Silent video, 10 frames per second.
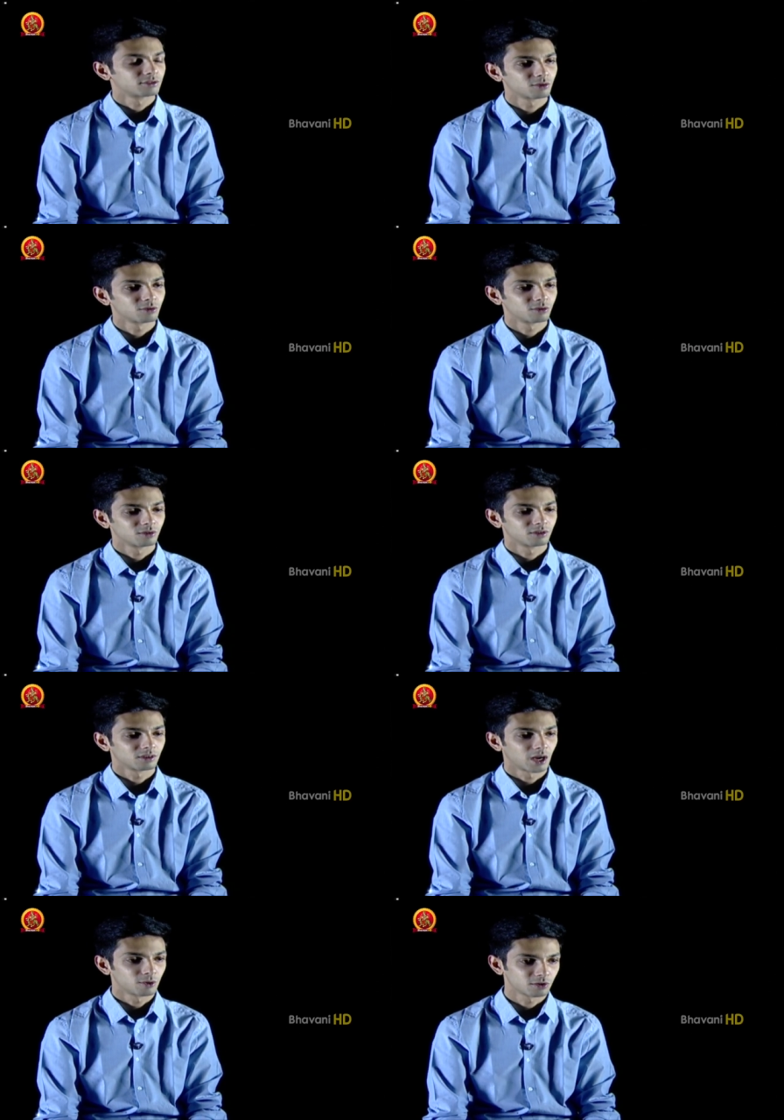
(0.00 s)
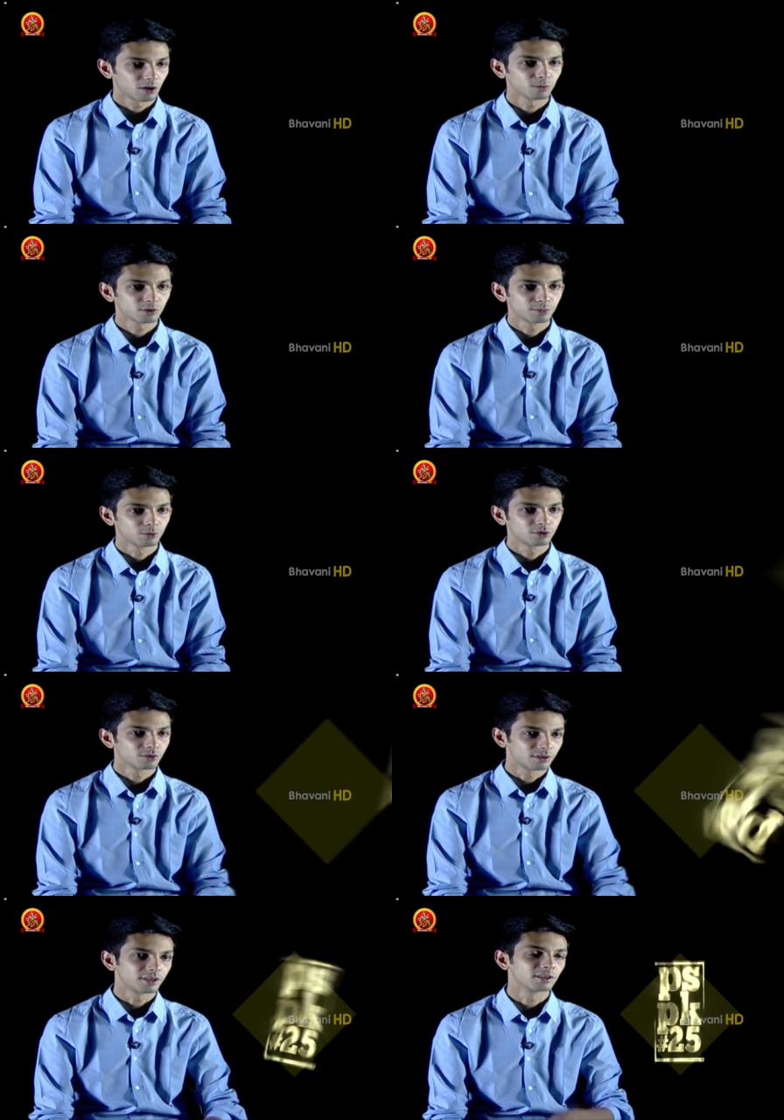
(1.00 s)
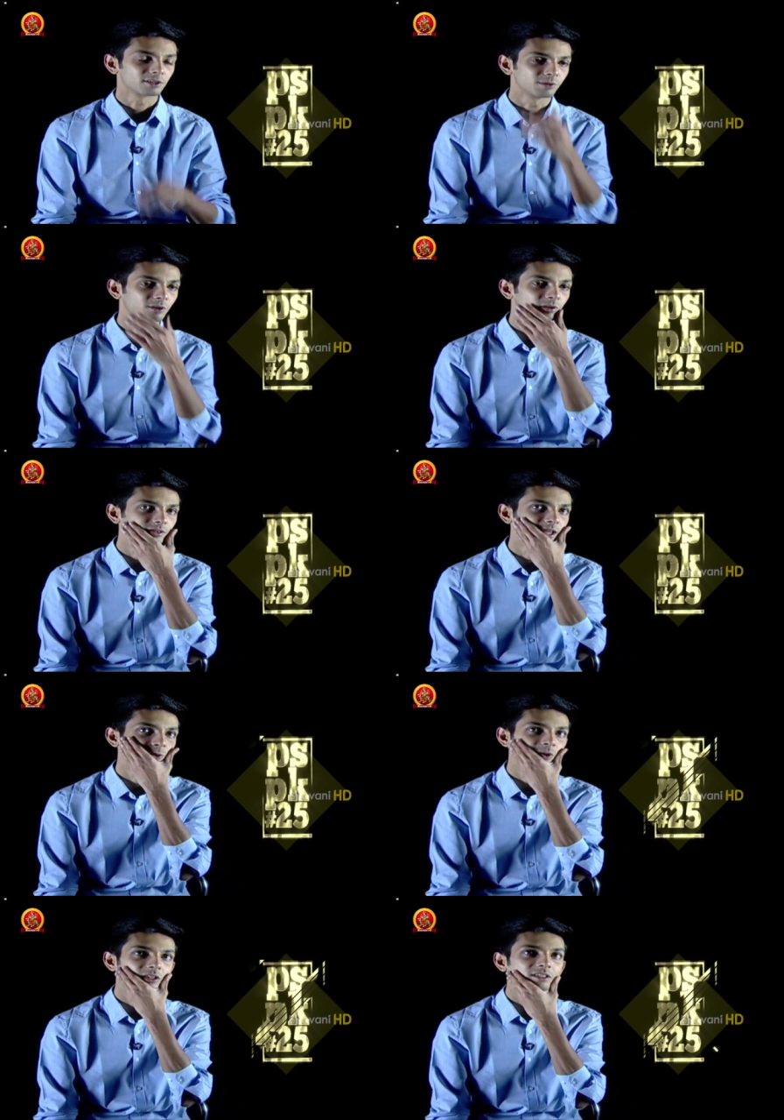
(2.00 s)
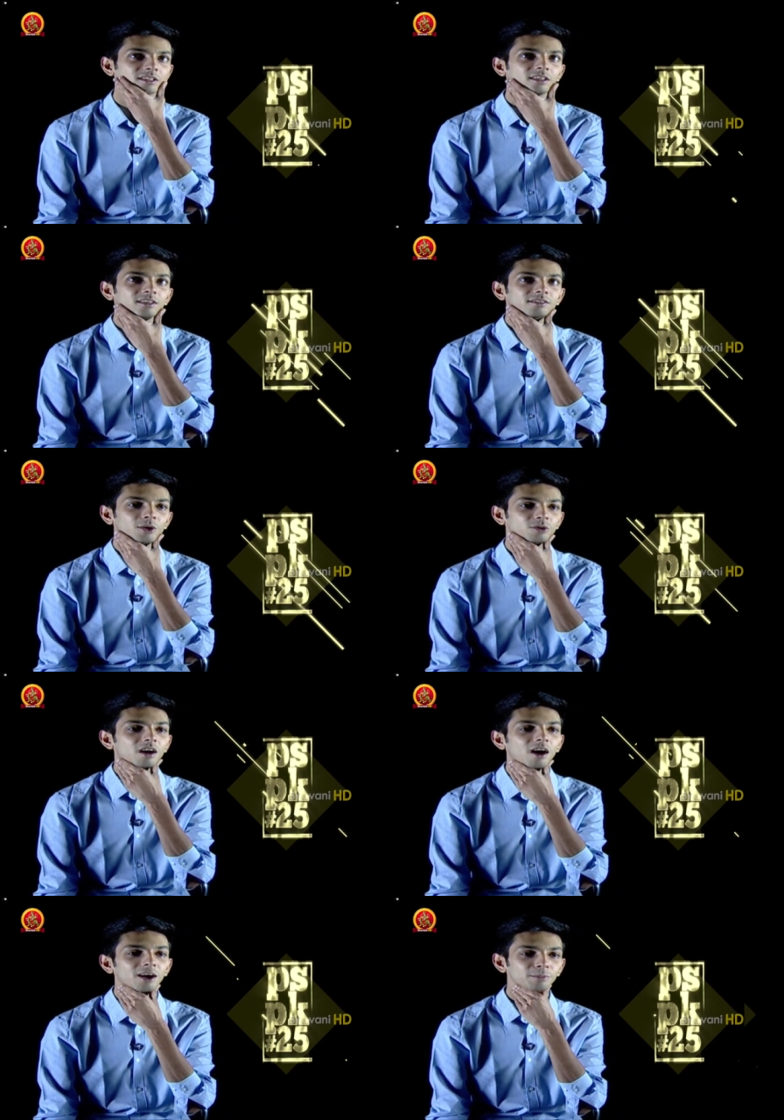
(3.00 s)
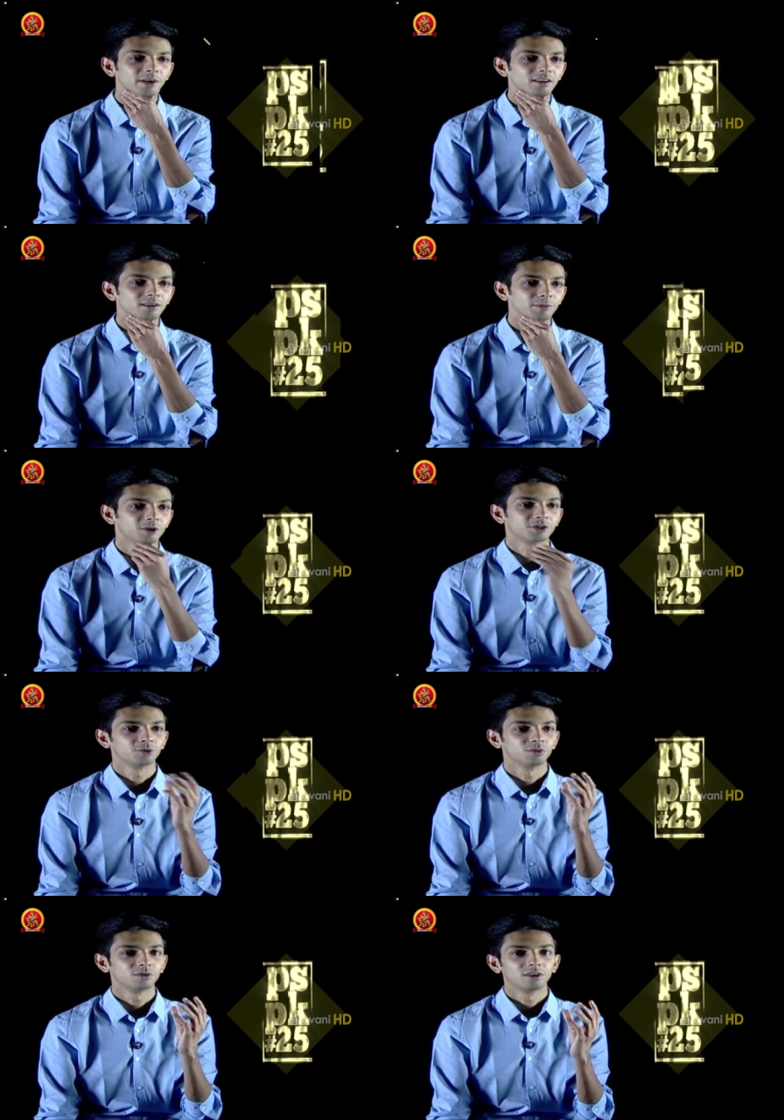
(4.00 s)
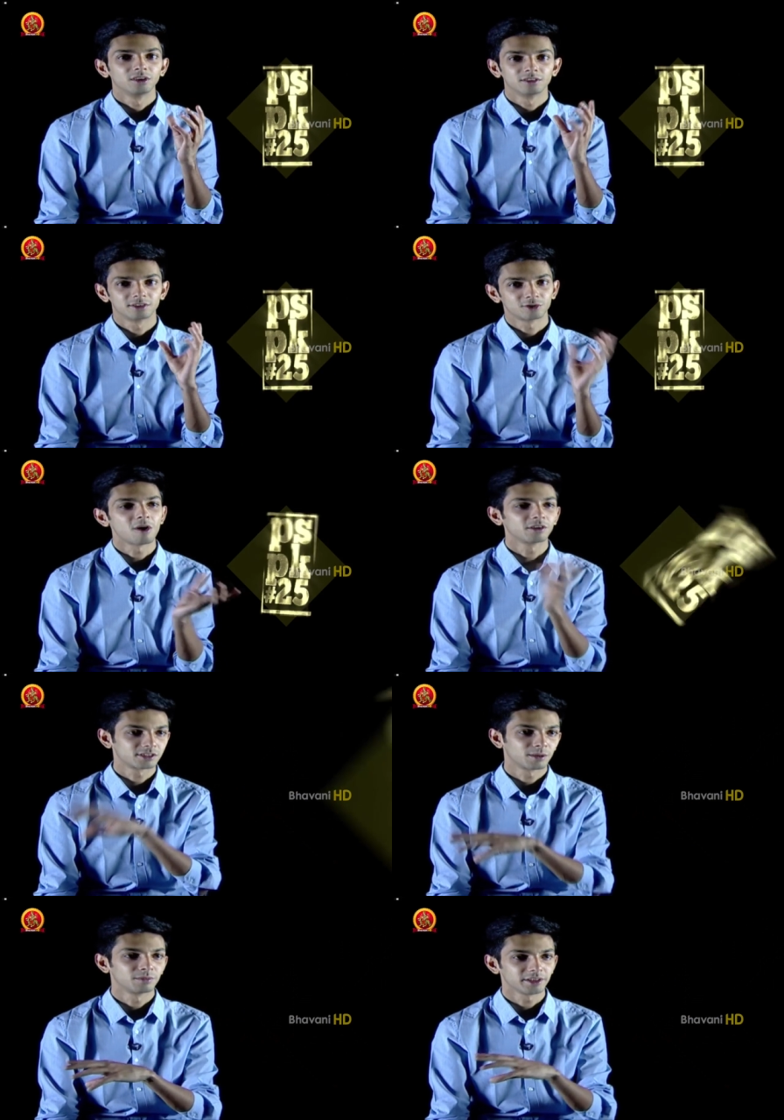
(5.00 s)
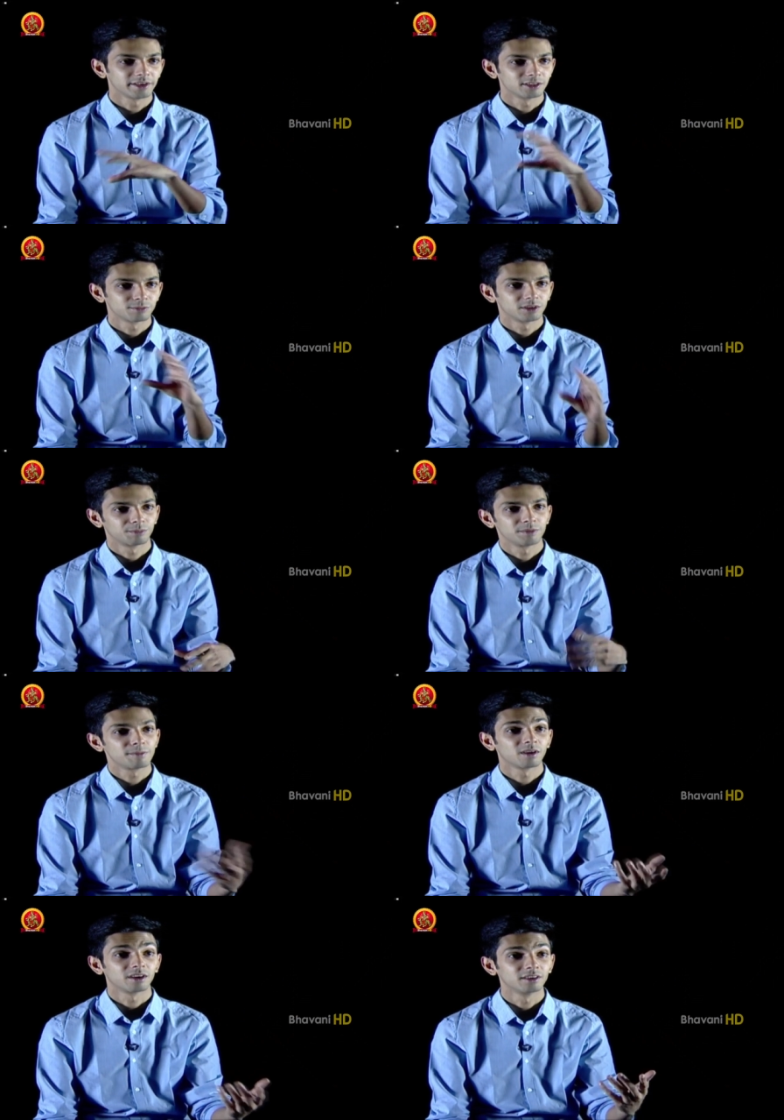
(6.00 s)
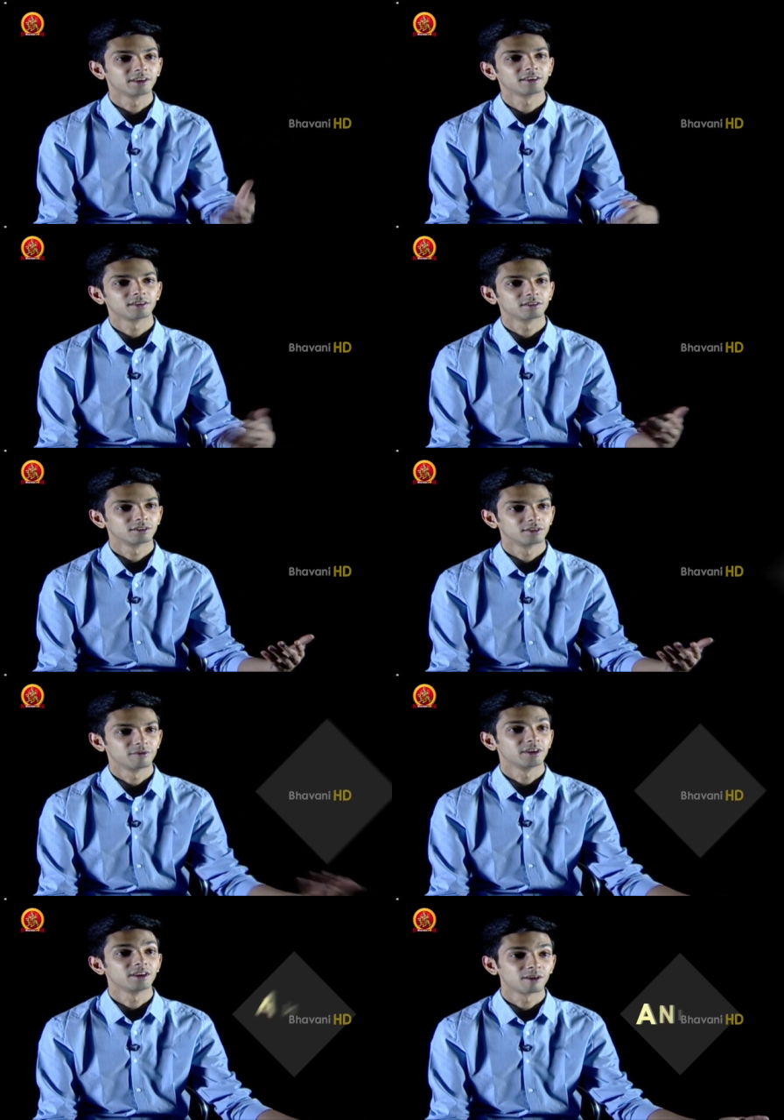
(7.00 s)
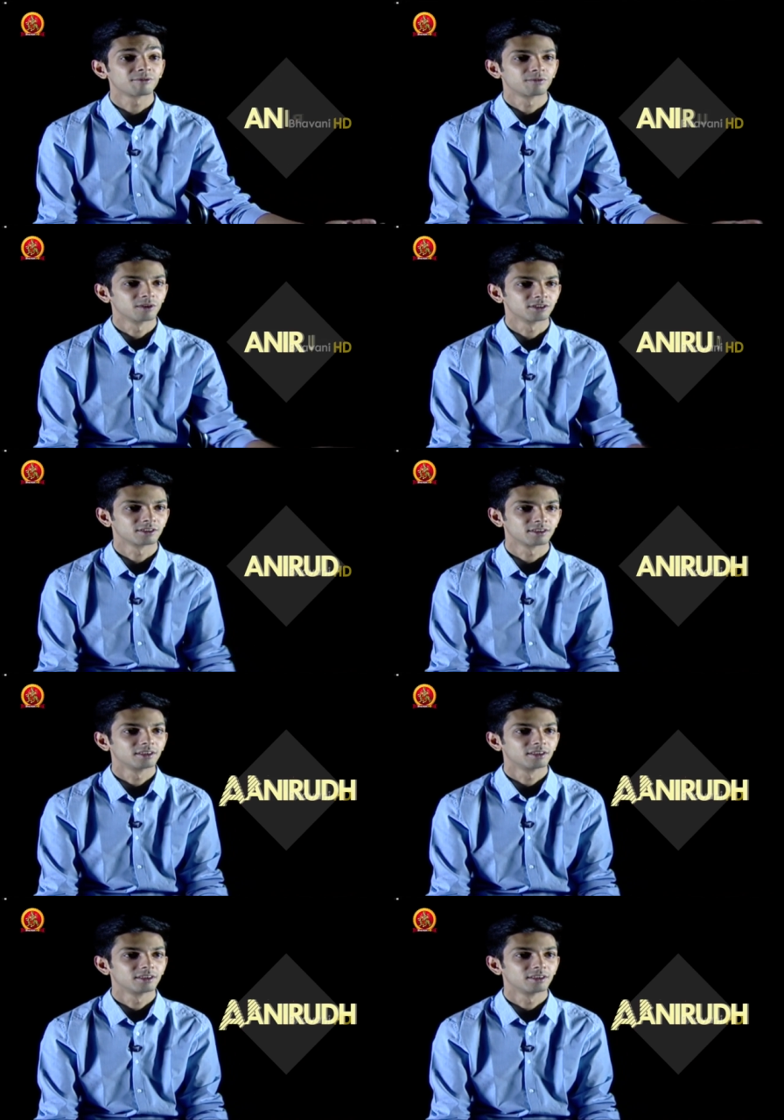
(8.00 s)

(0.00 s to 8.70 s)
So I was almost pushed to tears, because that was a heartbreaker, because the song is something else, but the people are hearing the very rough version.